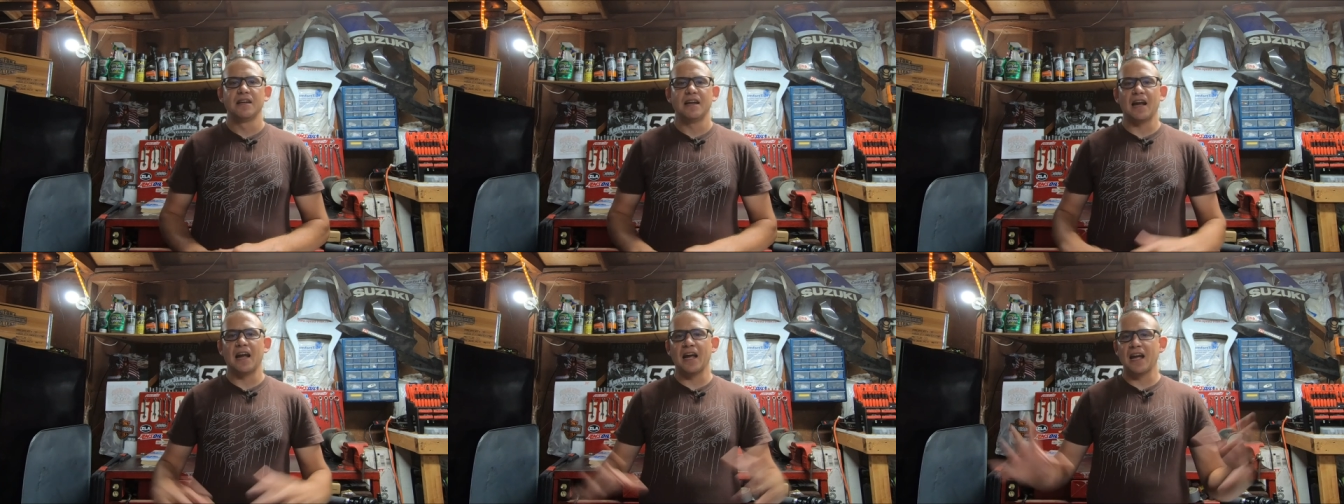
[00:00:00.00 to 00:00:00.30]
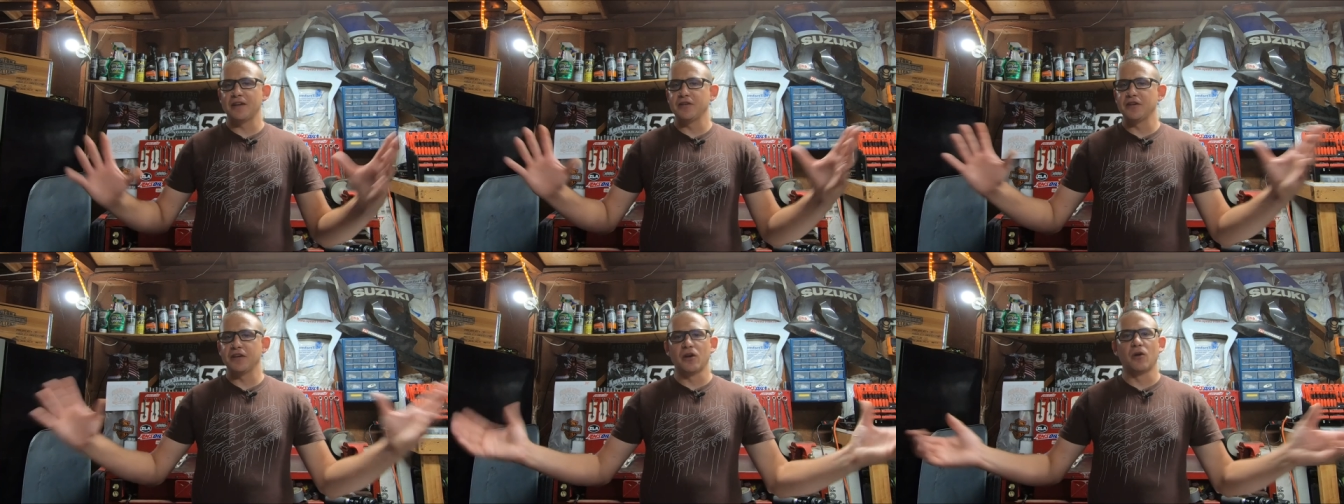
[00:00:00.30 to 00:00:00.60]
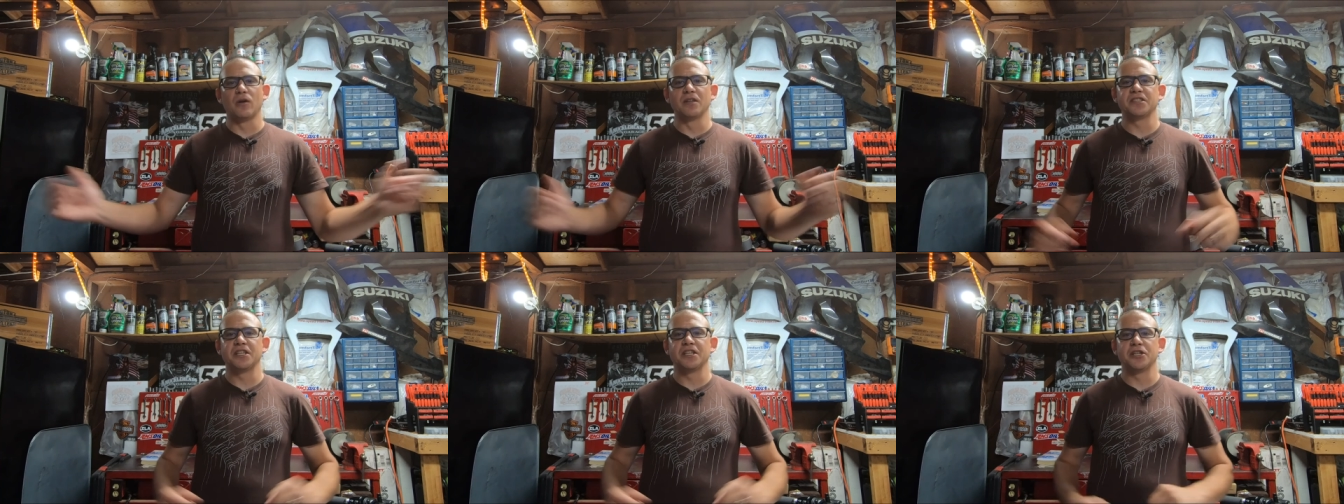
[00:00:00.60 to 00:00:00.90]
And you can
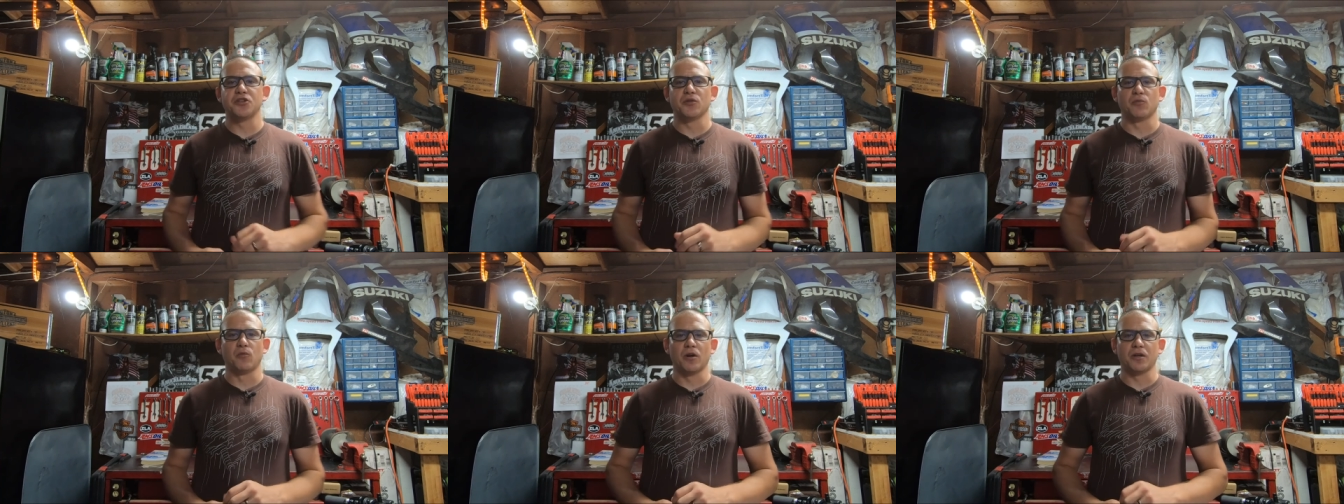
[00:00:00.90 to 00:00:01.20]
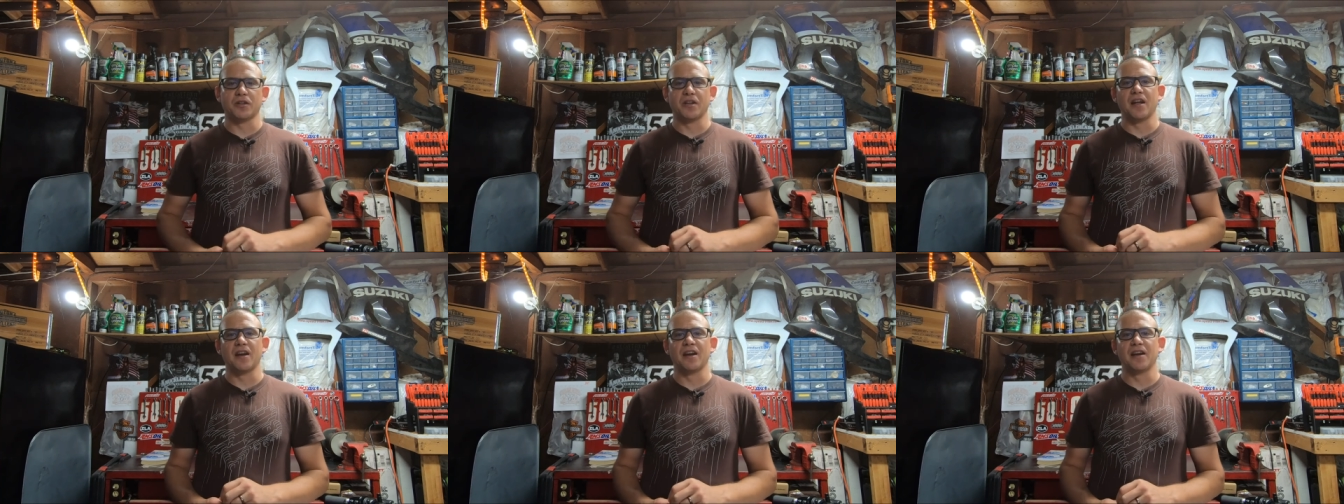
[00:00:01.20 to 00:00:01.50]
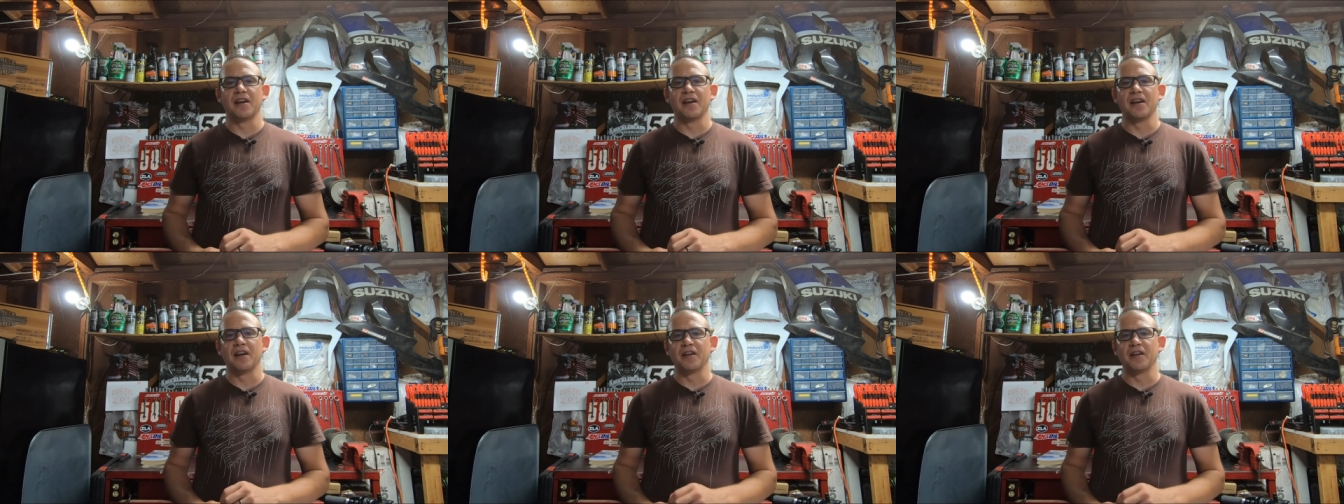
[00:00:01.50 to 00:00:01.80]
always get your work done at
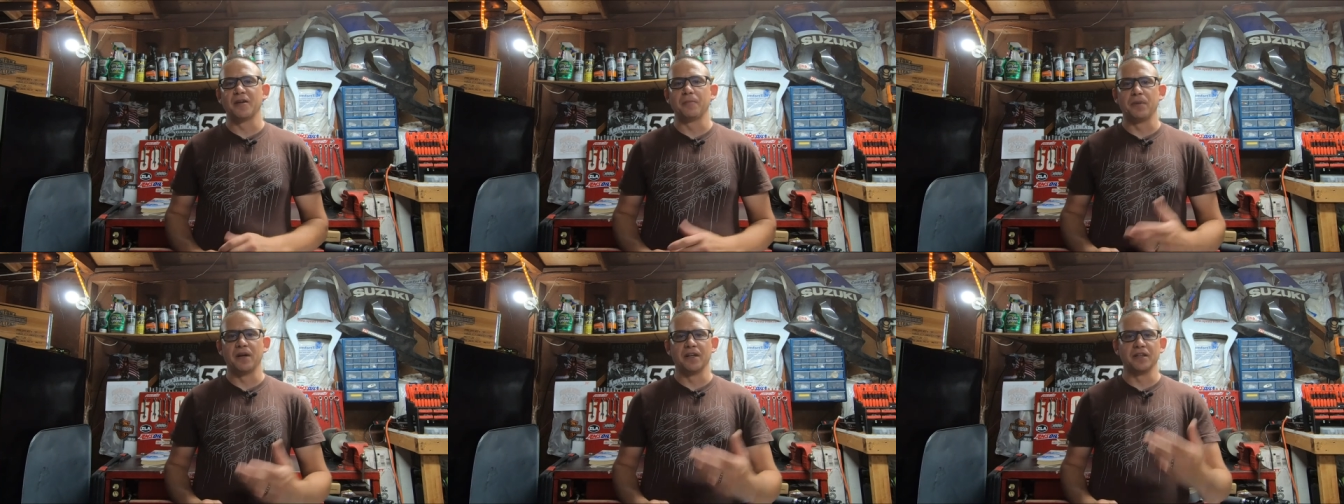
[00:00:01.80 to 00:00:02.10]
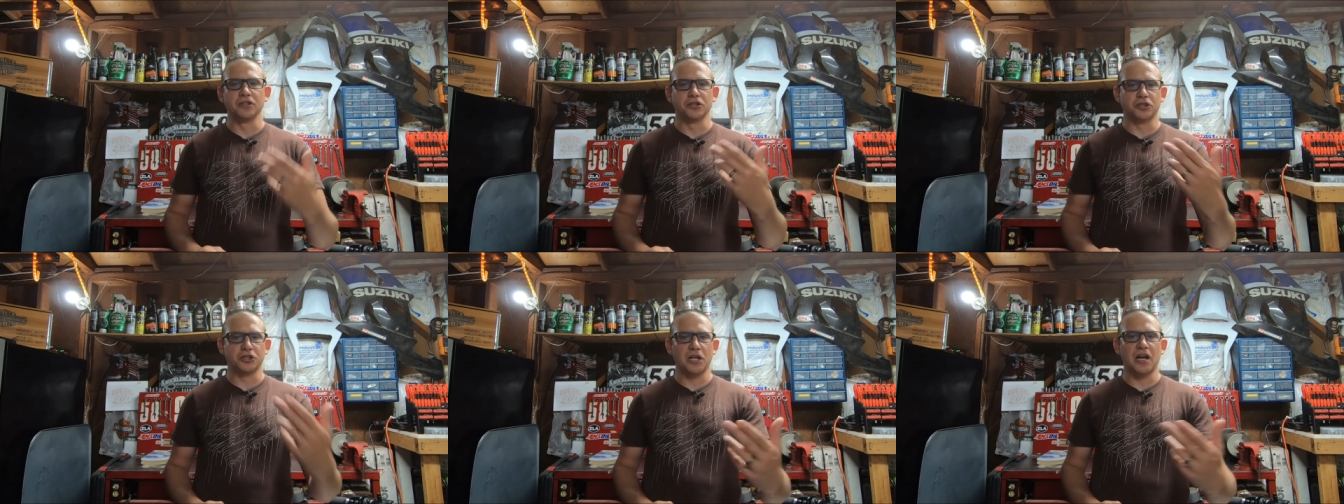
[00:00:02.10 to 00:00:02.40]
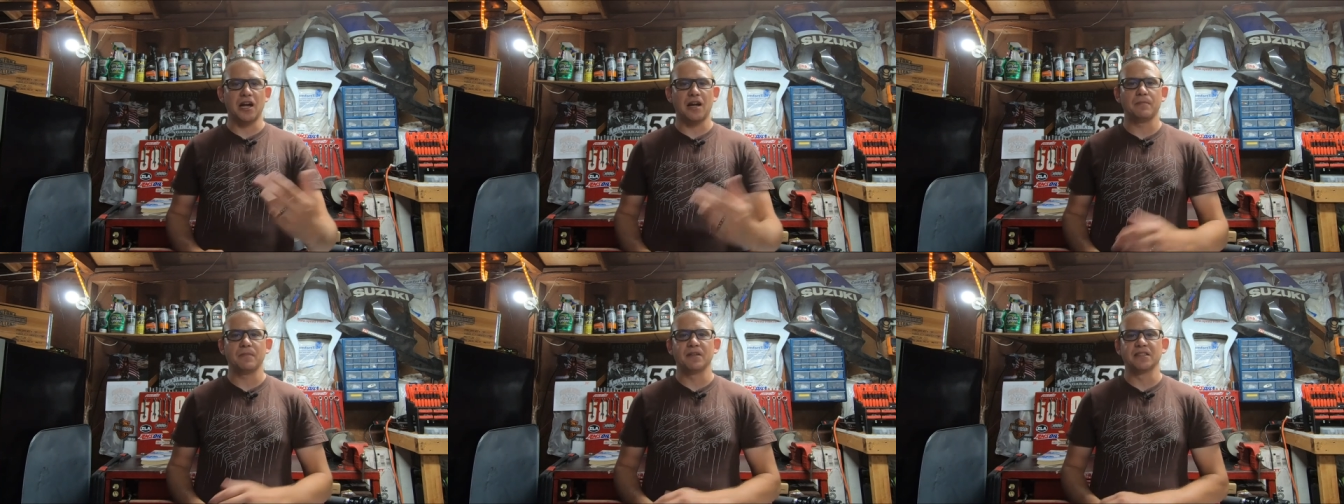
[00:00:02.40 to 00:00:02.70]
an independent
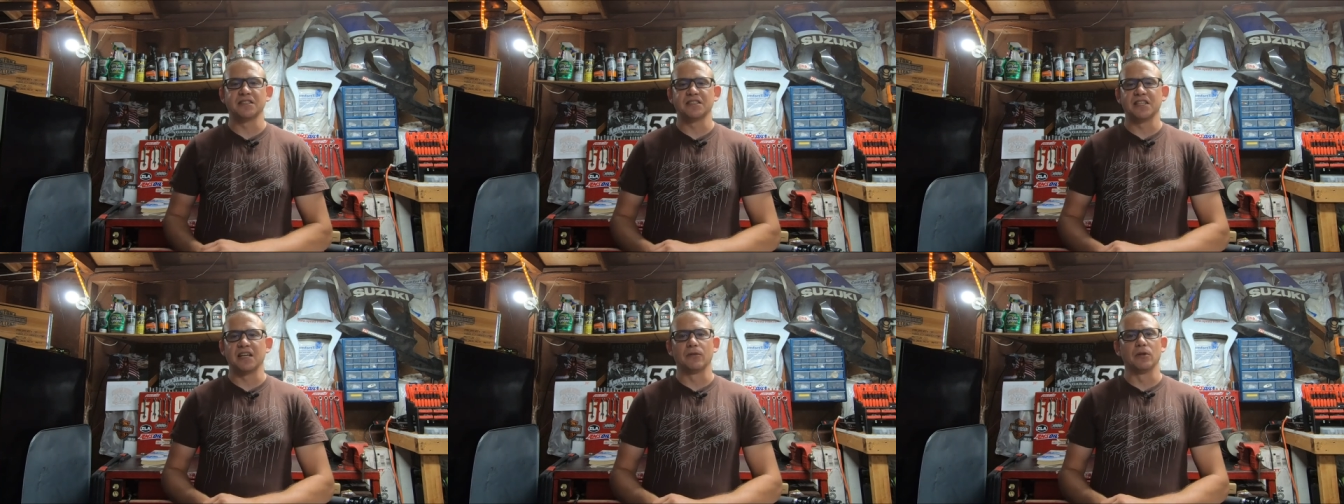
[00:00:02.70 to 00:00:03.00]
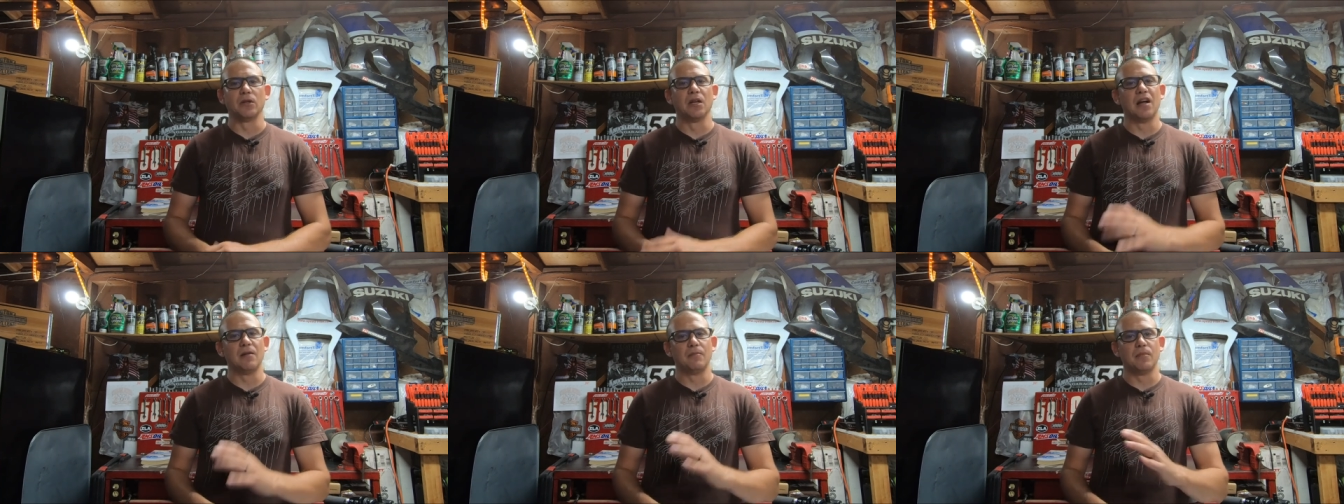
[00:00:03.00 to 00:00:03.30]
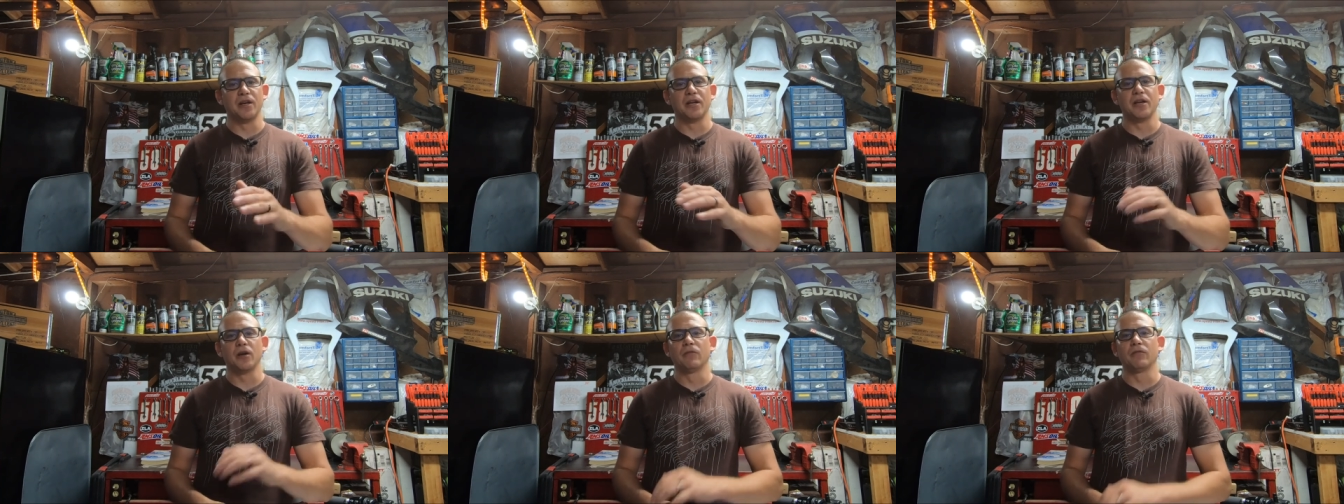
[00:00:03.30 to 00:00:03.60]
shop and save a lot of
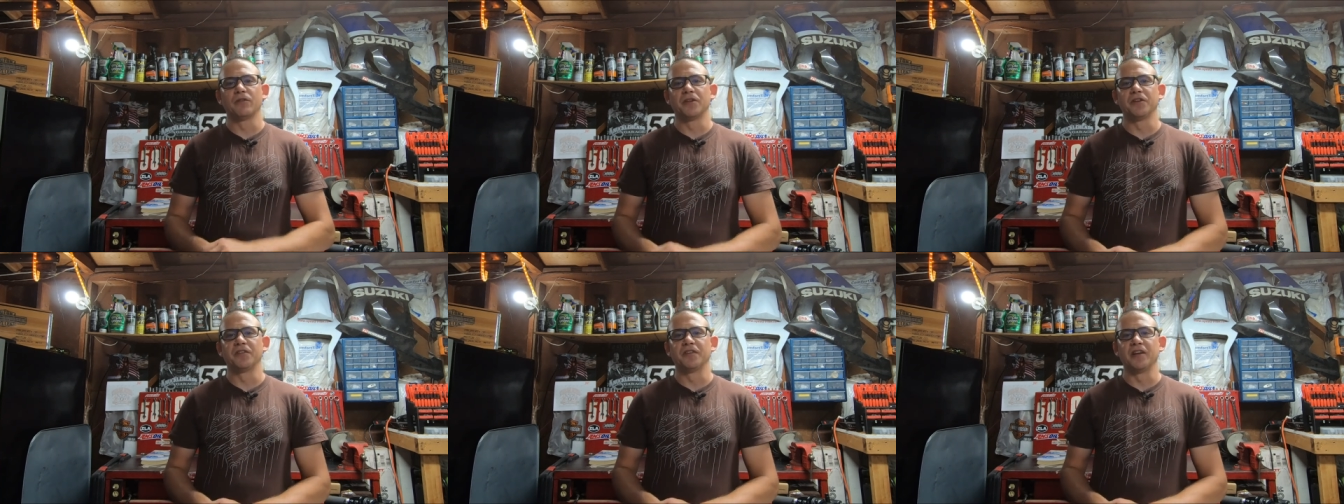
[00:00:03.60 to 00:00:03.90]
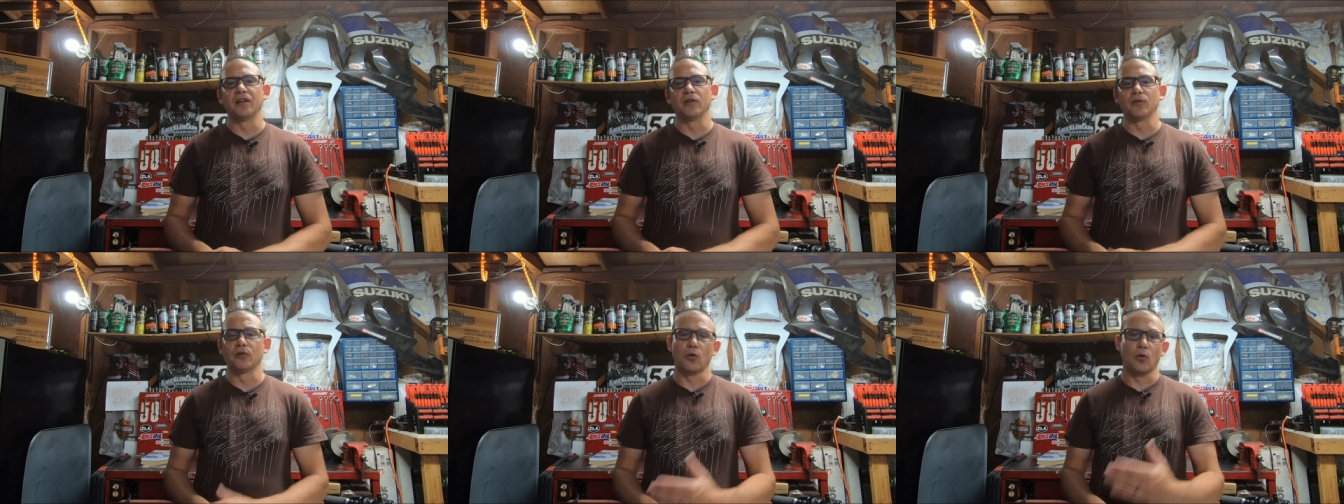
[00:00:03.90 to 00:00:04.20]
money over the dealer.